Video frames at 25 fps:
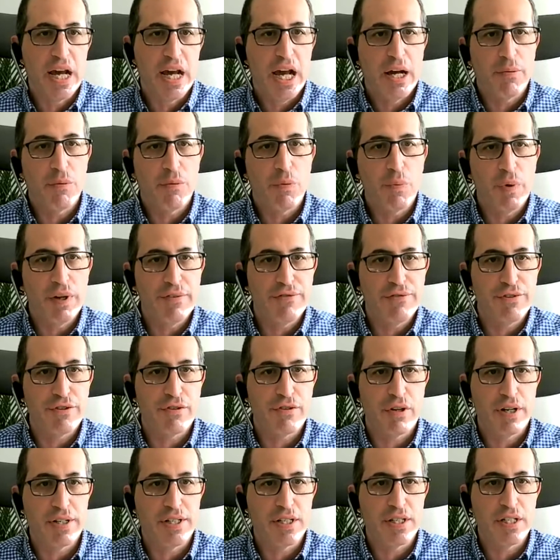And what we've tried
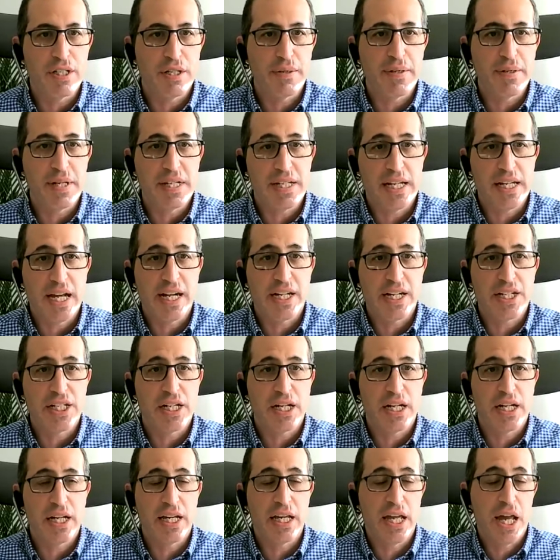to do is
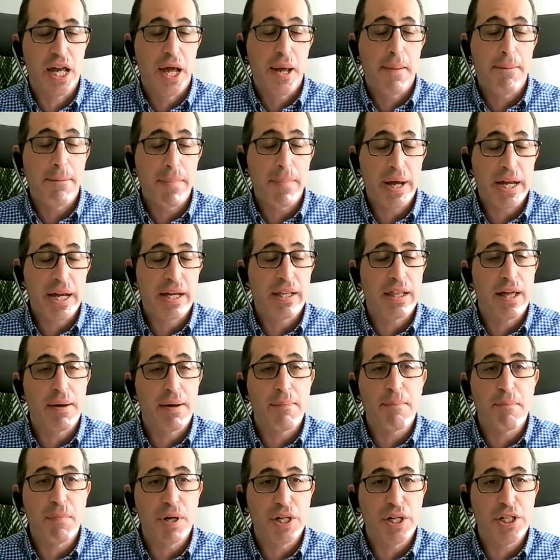actually make that
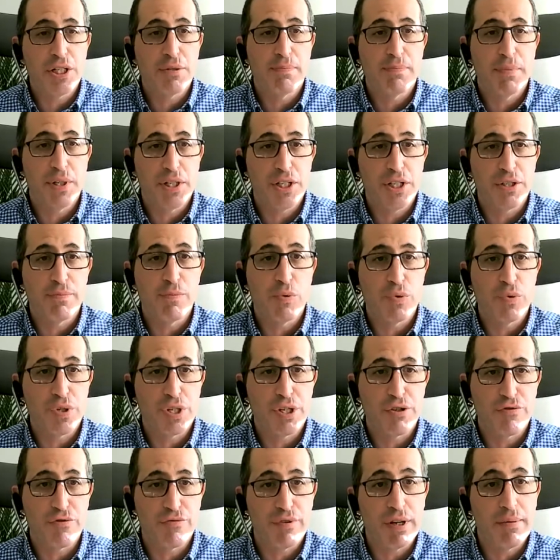much, much more
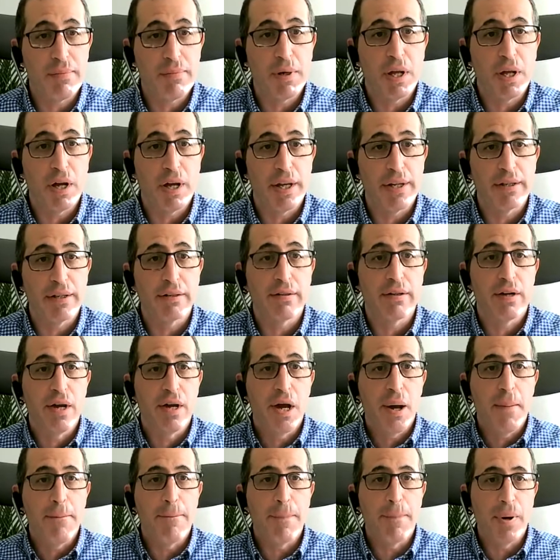streamlined
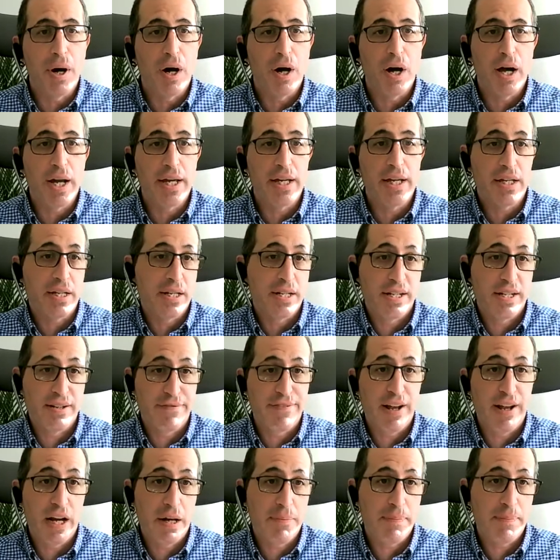by
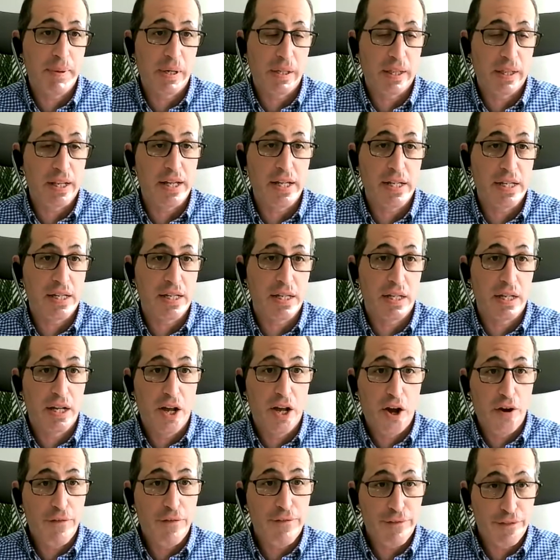developing this
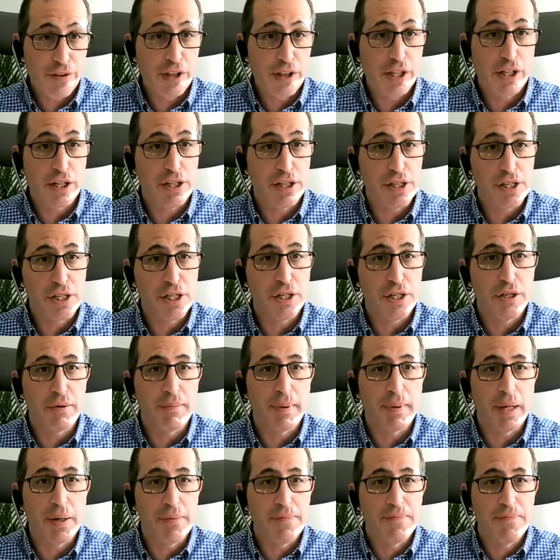for the consumer
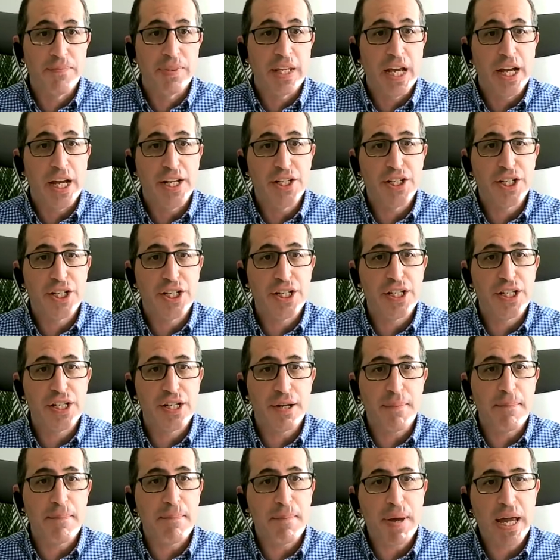and just
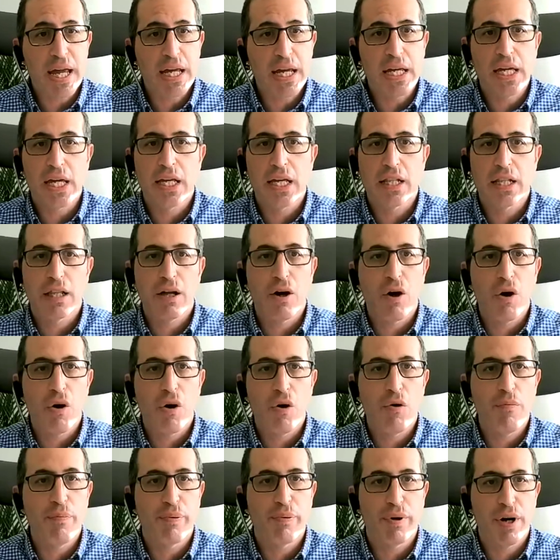making the whole
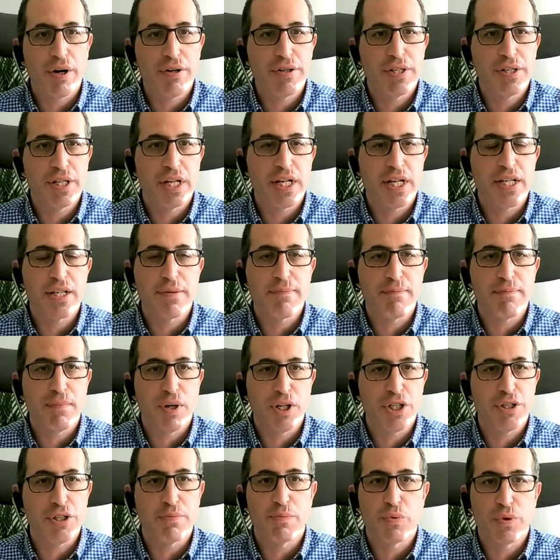process
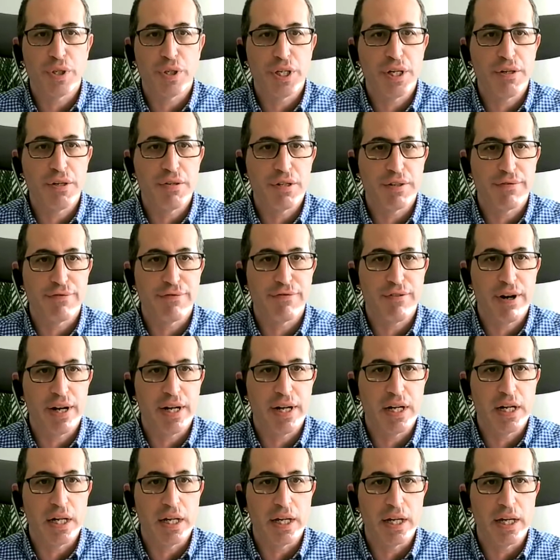much more
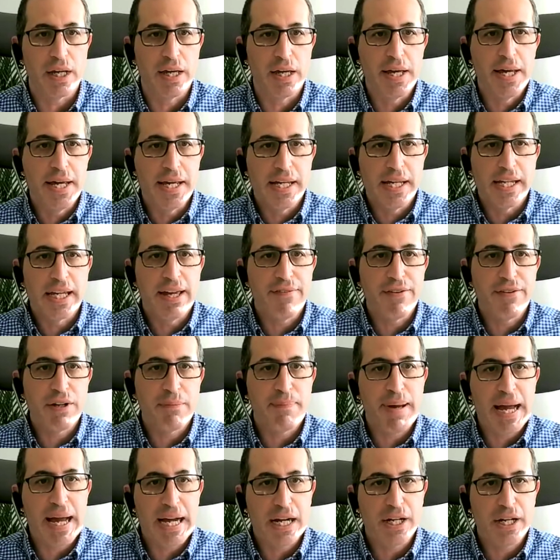user-friendly, giving
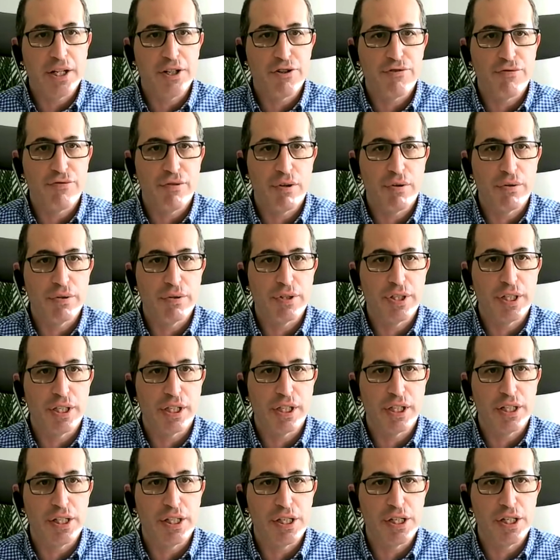back control to the
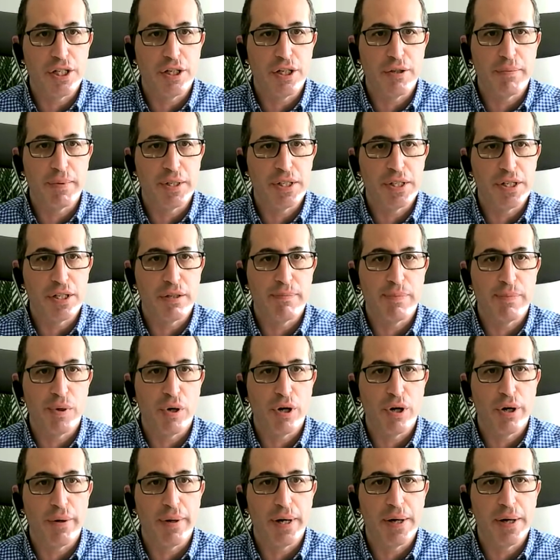consumer, to the
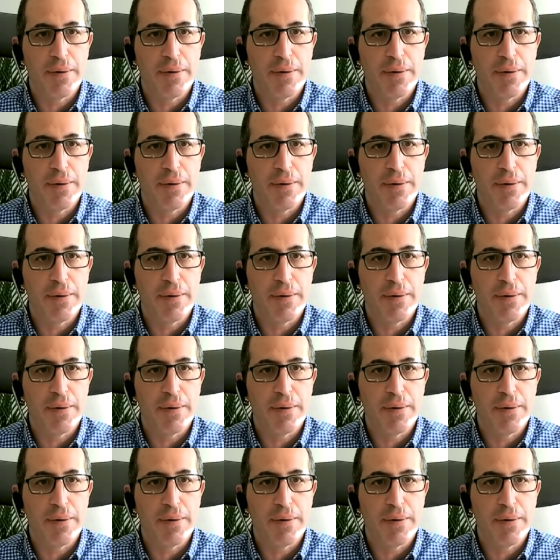borrower.